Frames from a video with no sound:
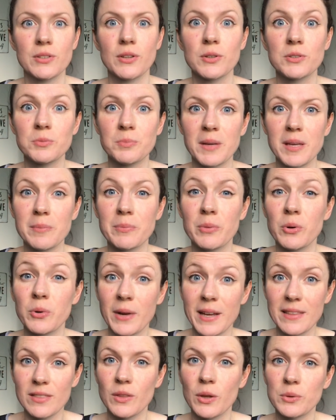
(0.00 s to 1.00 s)
those people
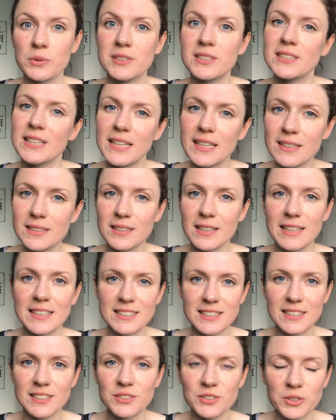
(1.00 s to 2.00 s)
in those seats
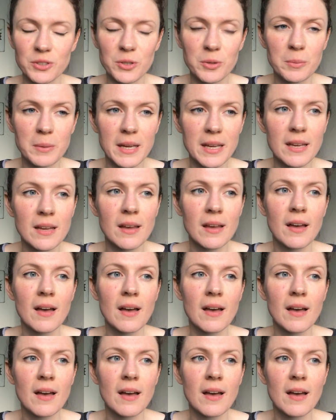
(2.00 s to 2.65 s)
listening to me